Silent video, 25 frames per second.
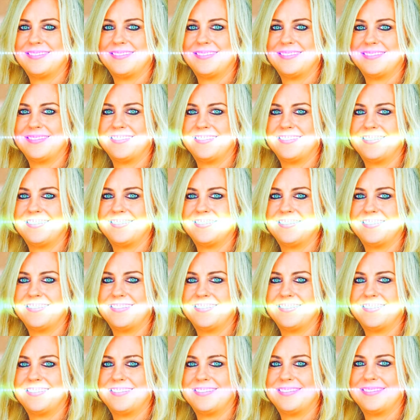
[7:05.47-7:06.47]
And just
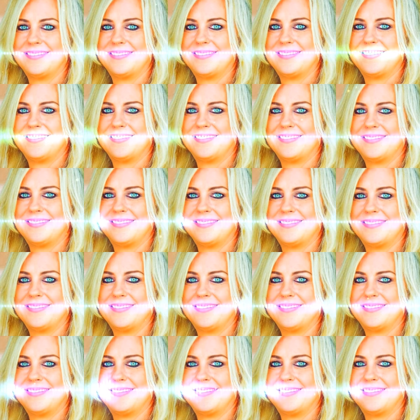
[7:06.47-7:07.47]
trust the first number that
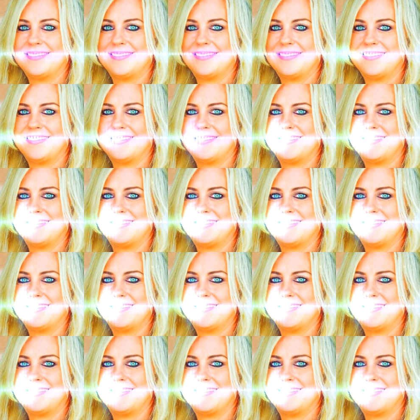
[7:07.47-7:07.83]
came in.